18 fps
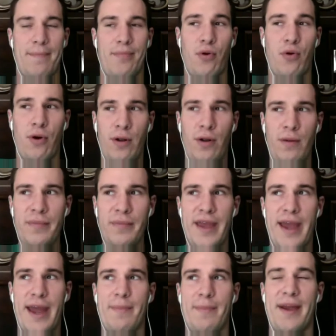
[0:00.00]
pool,
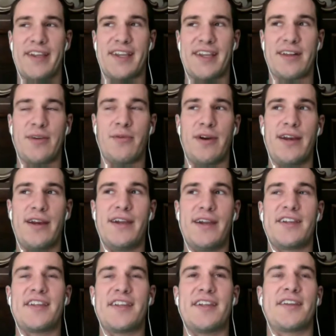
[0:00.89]
and basically what it
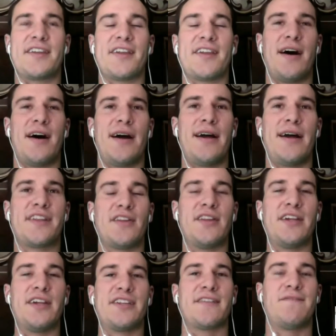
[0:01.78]
is, it's a
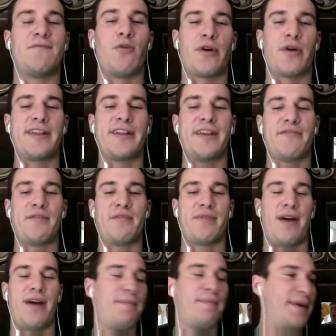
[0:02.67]
list of 40
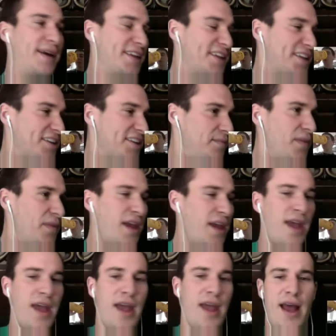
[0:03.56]
different prop bets,
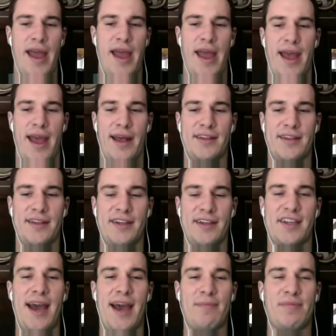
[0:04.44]
and
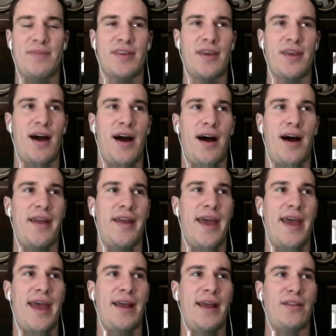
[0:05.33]
it's kept on
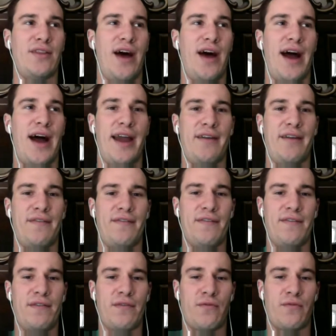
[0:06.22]
a live,
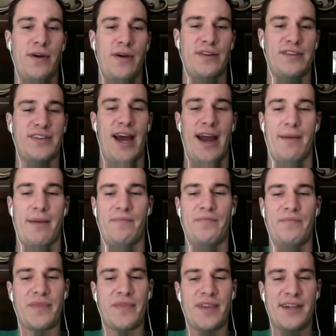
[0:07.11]

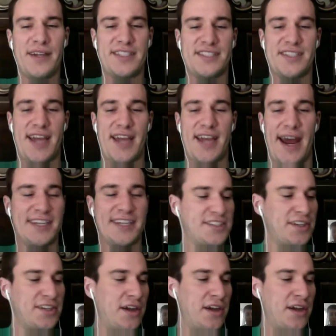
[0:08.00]
real-time
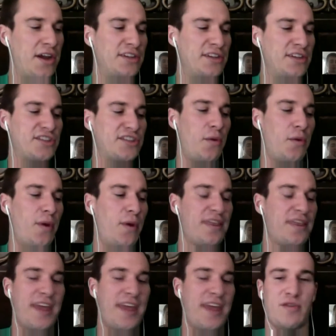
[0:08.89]
status. So one of
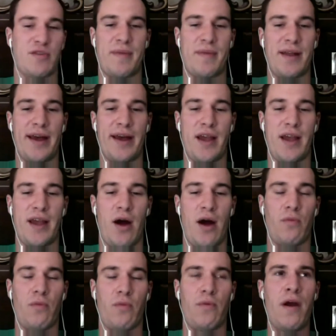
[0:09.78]
the things would be like,
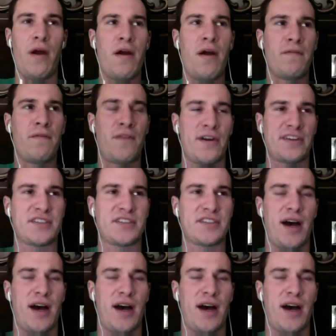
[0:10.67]
oh, first